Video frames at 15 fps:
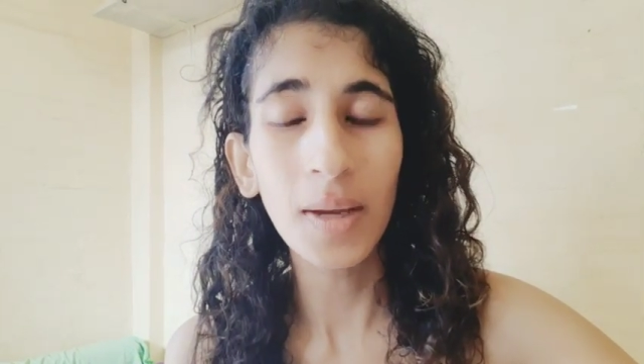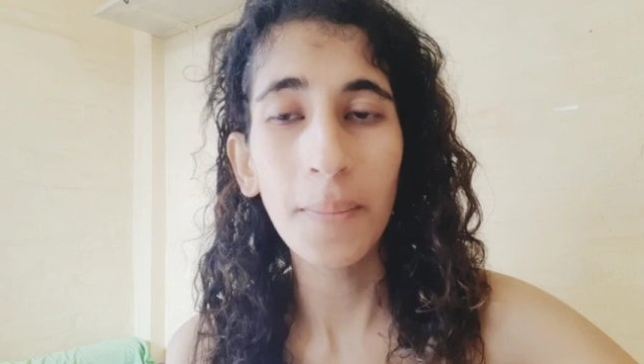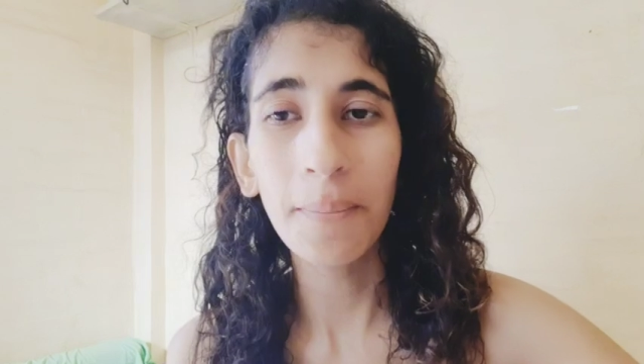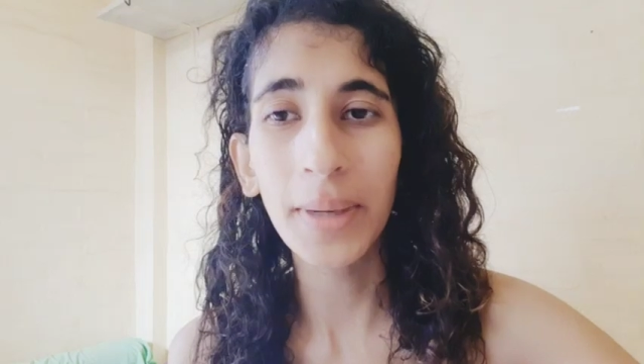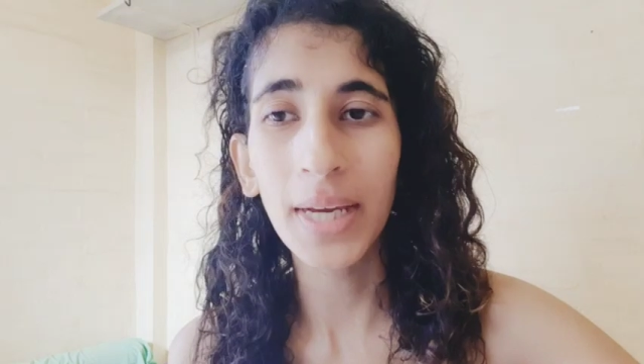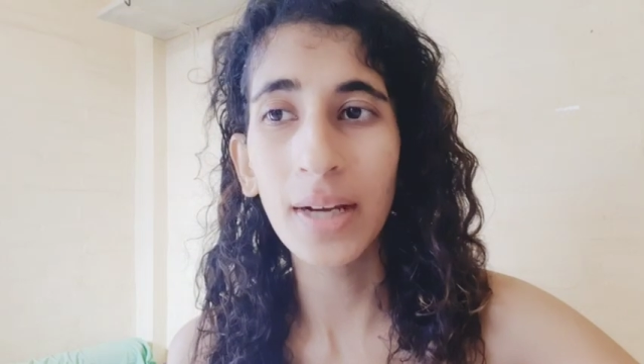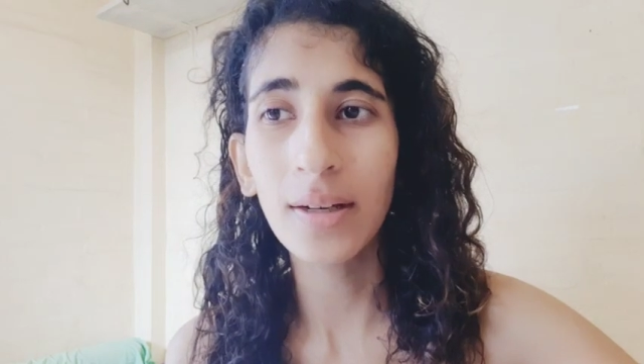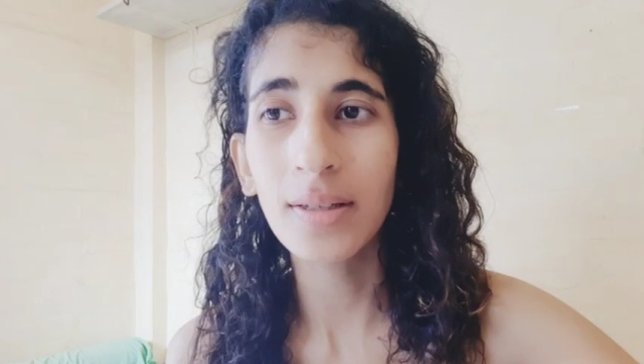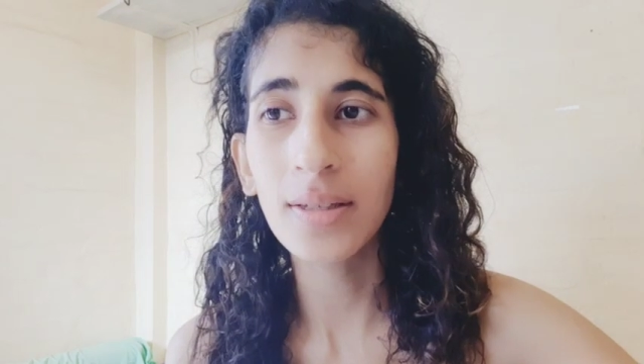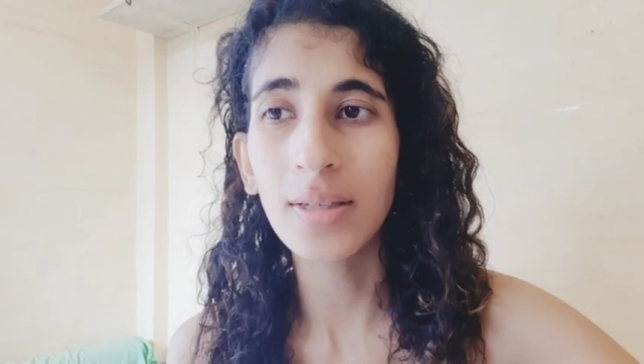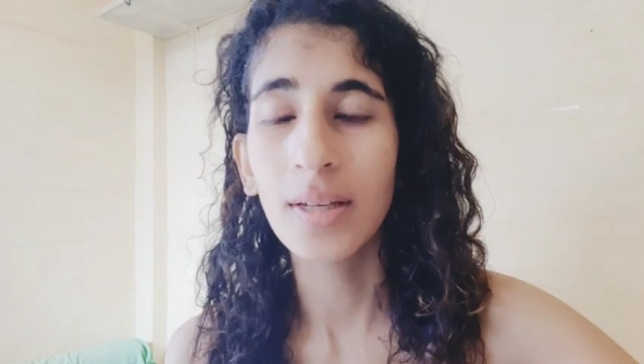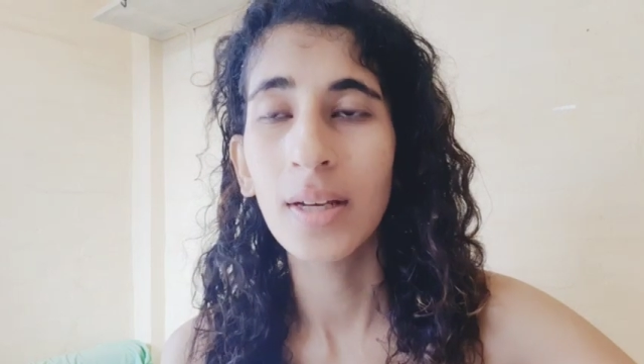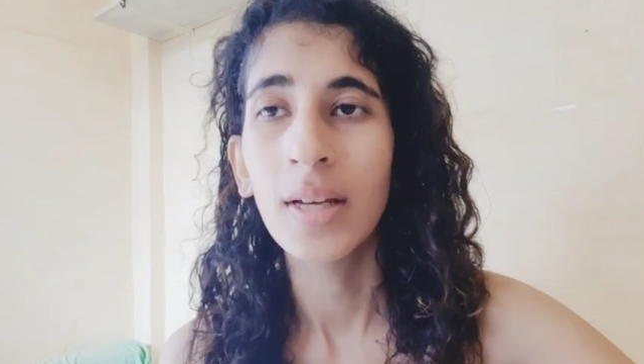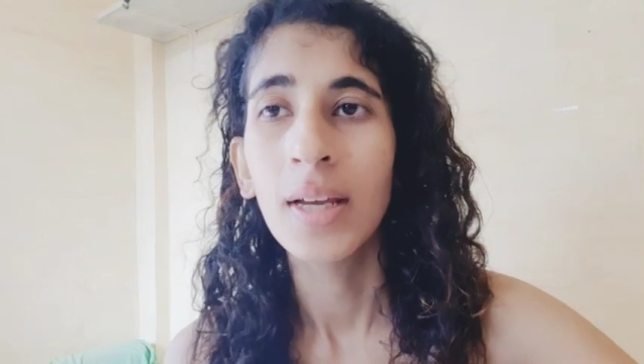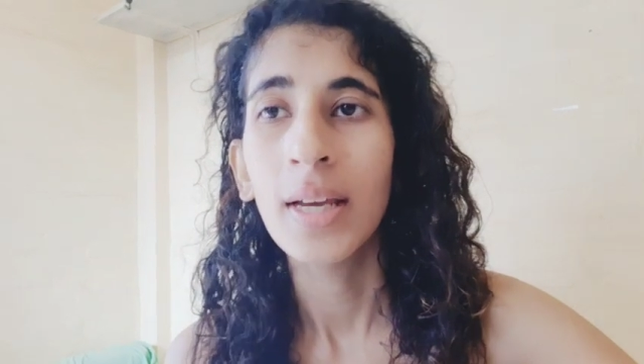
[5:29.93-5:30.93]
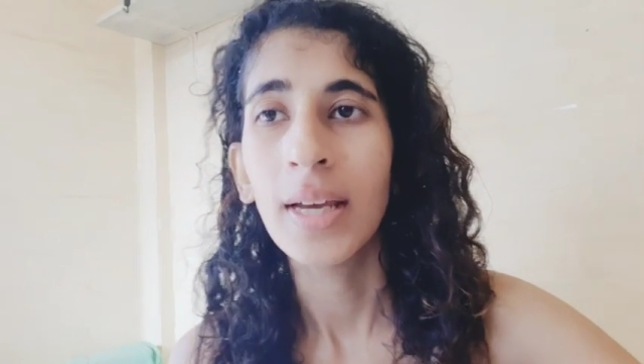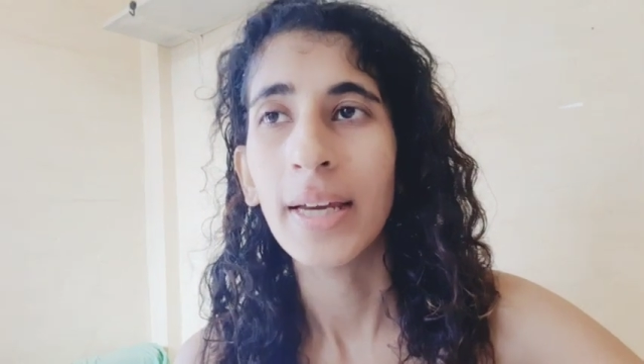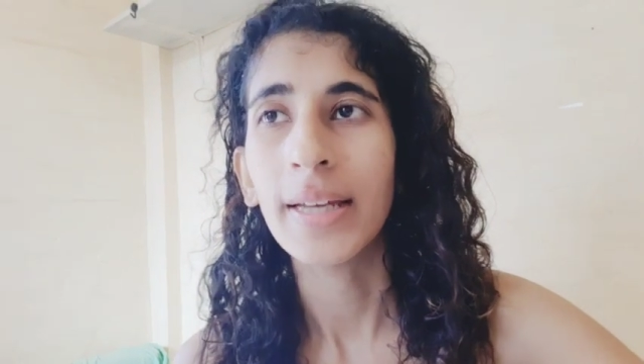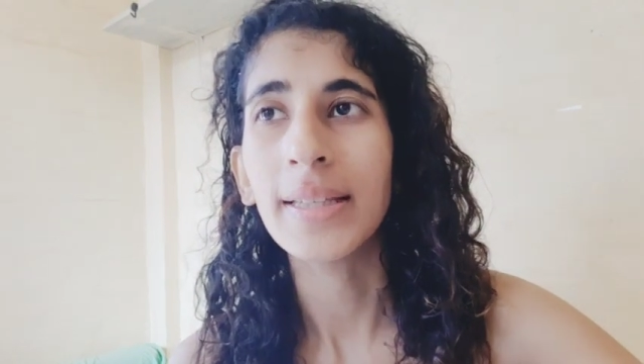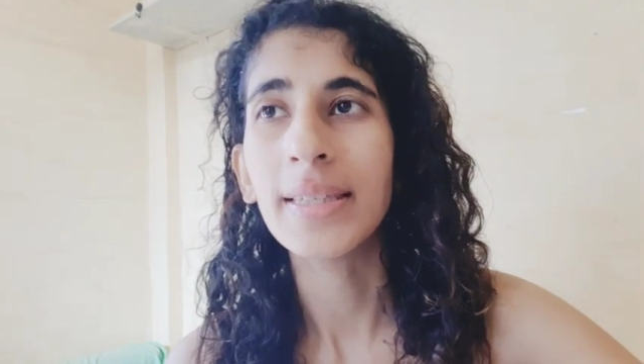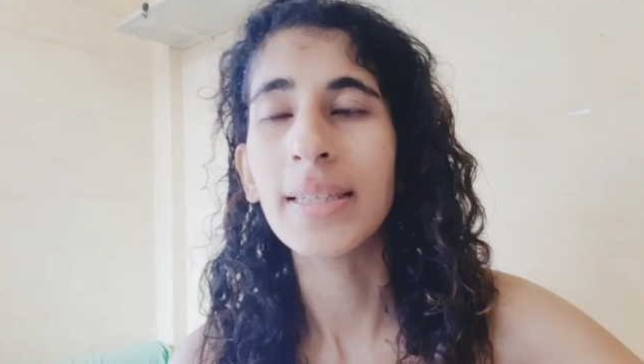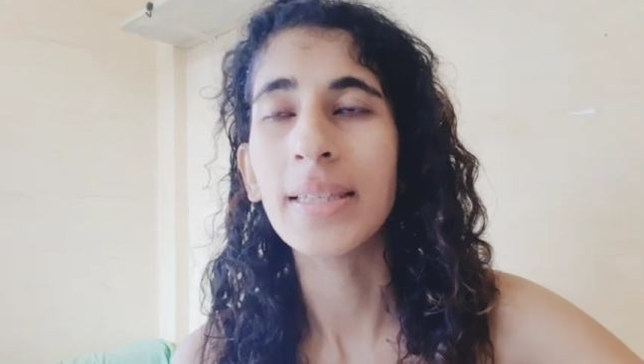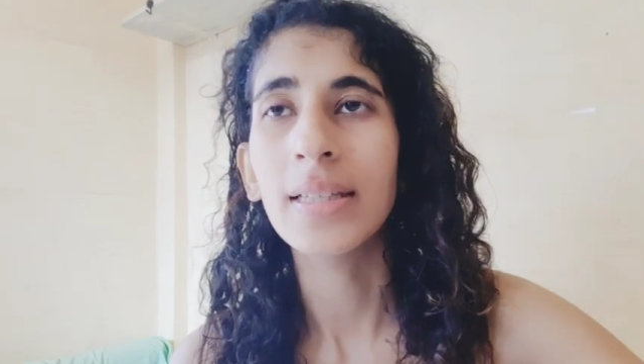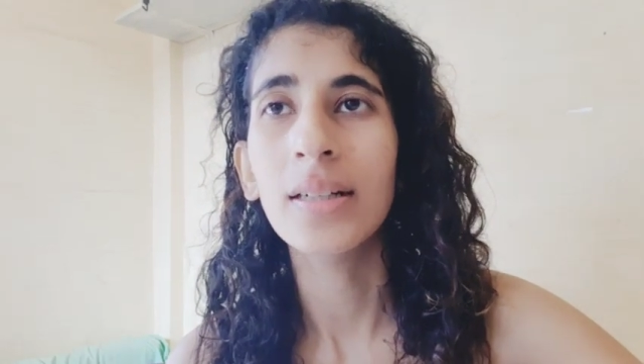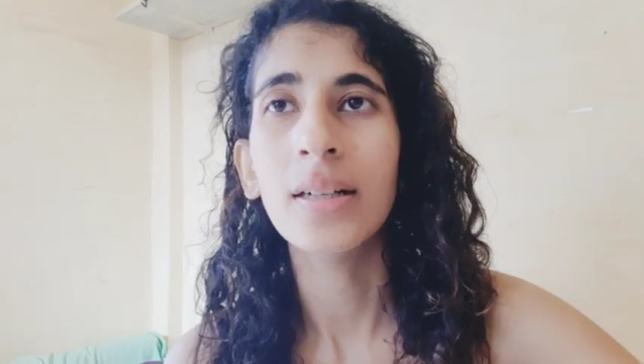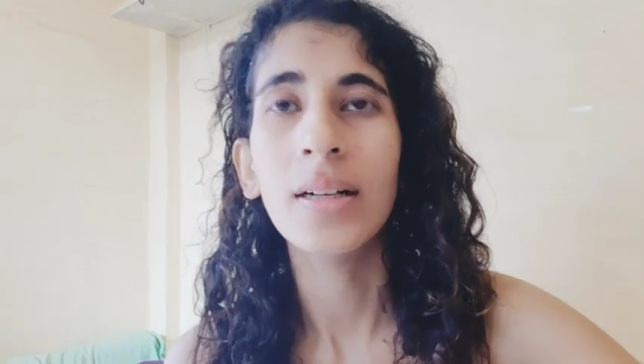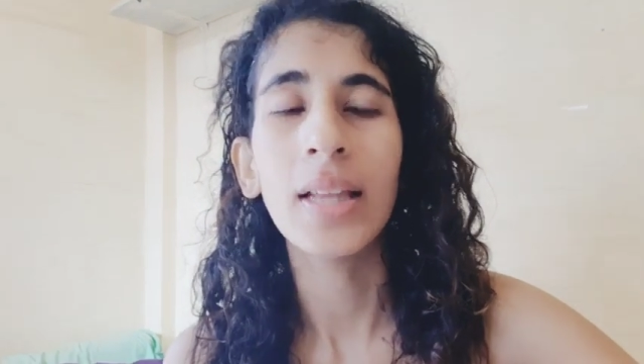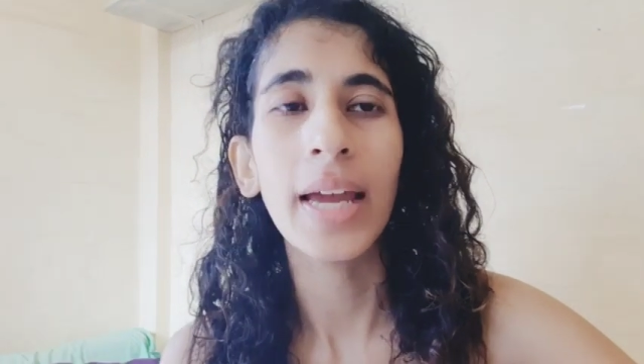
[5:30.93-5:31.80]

because it's the